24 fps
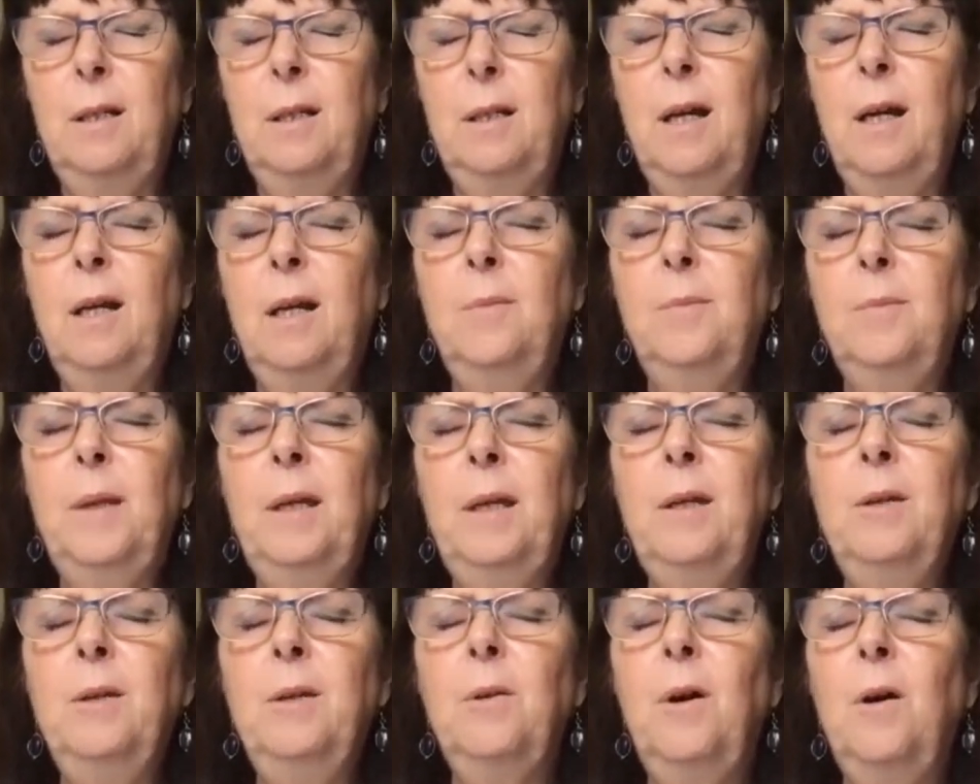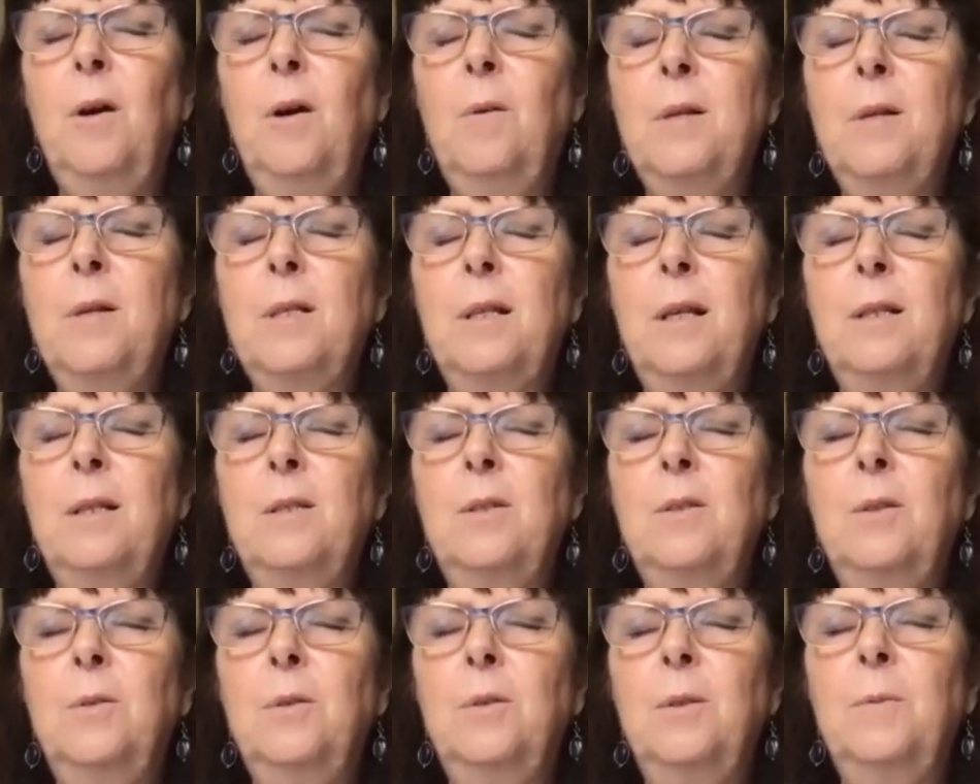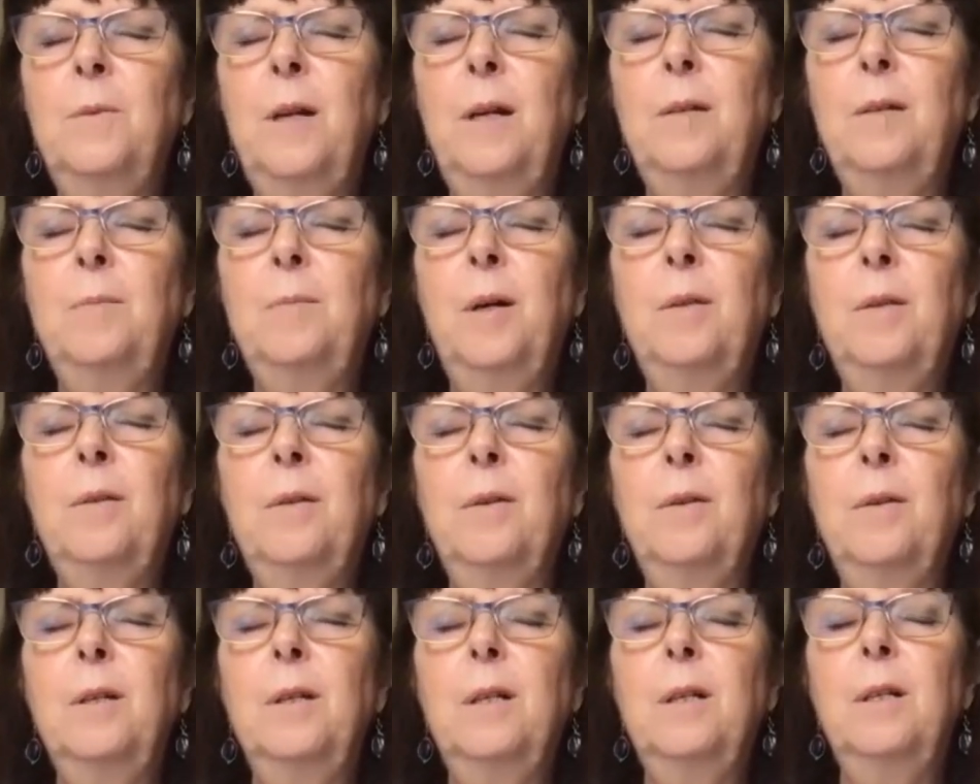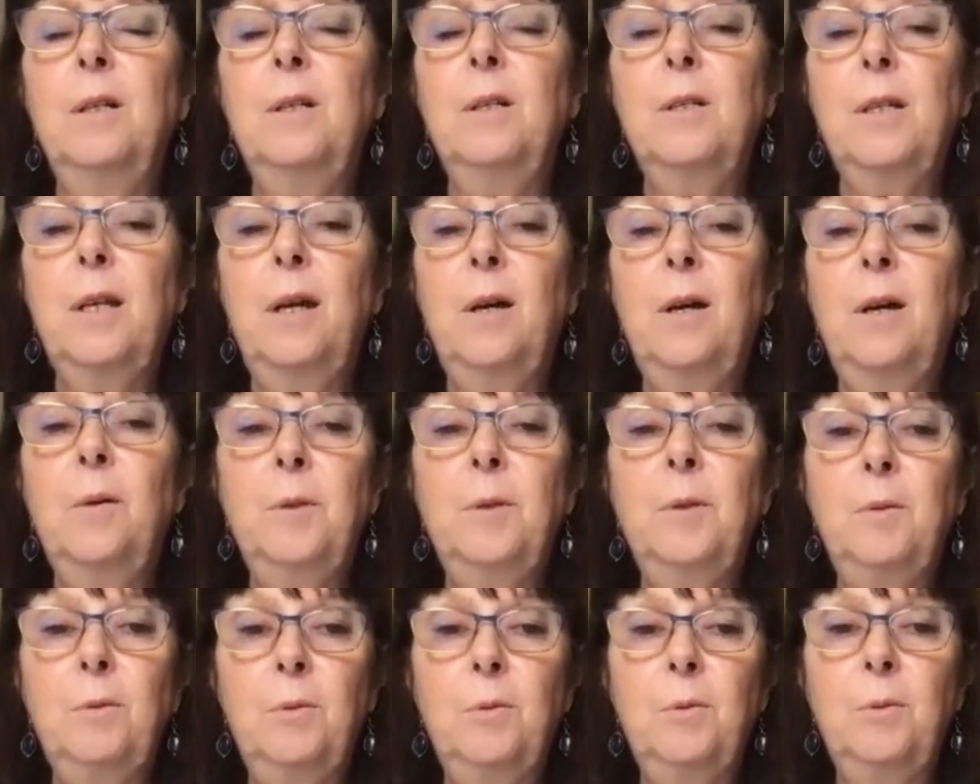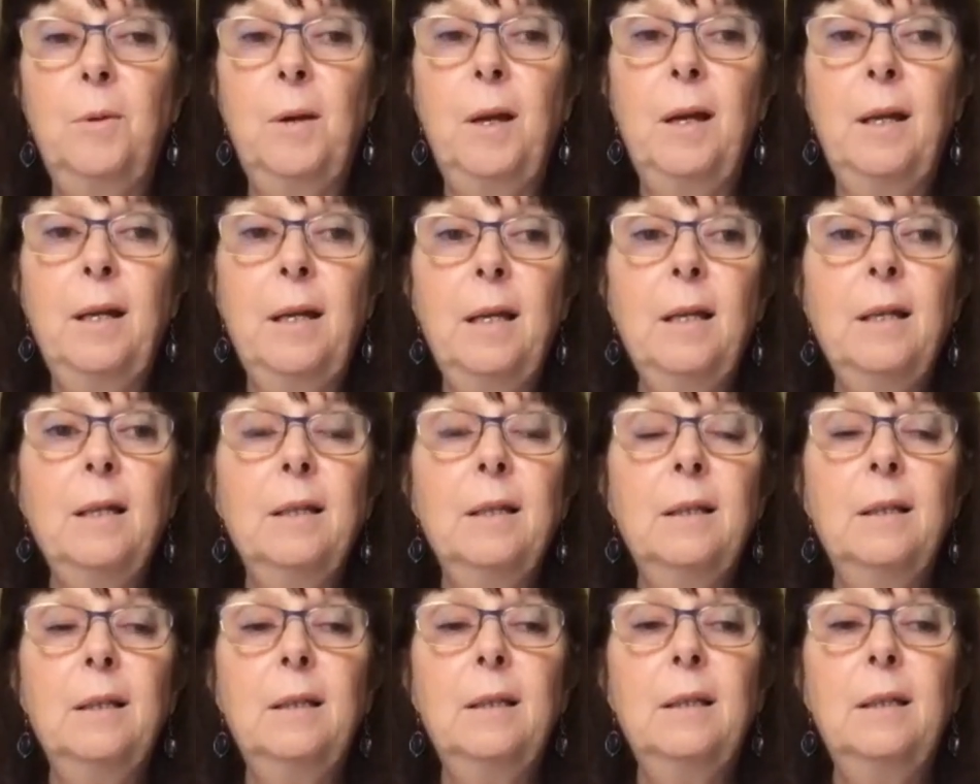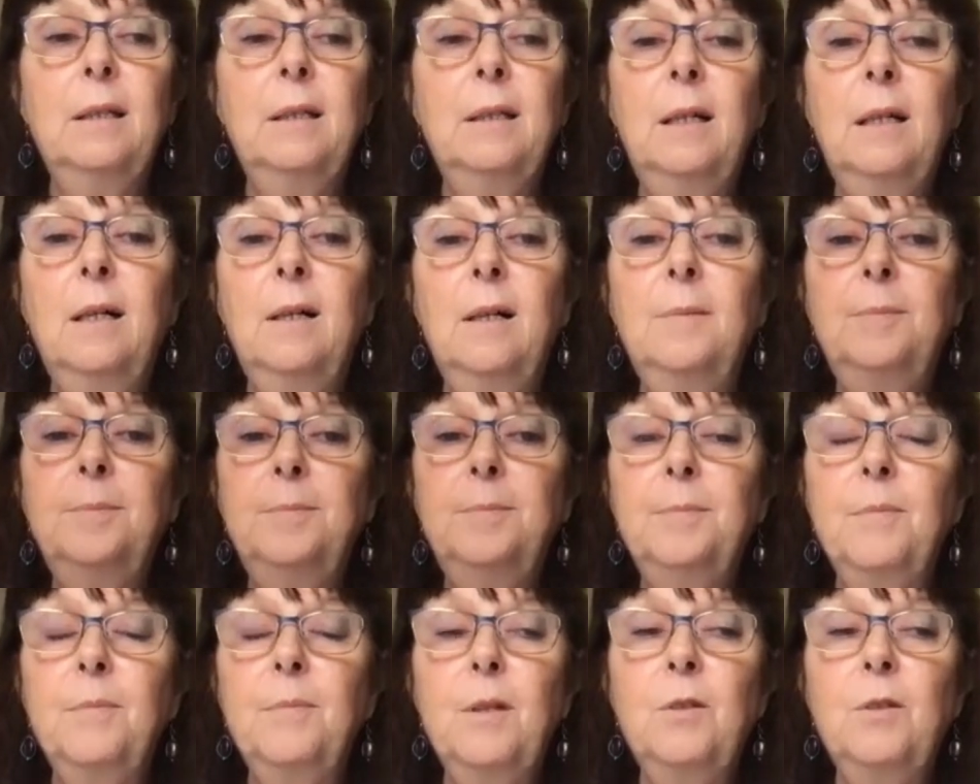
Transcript: And I am here always as your divine mother to help you through any um,